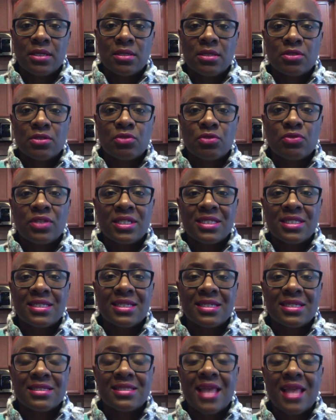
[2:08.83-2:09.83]
So, this
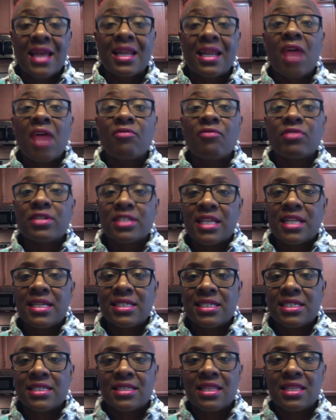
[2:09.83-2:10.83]
is that
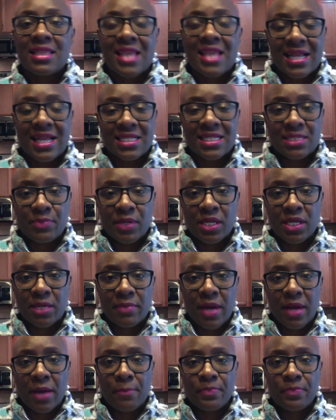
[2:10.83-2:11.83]
conversation that I speak
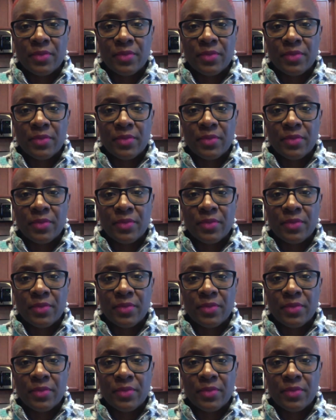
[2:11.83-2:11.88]
about.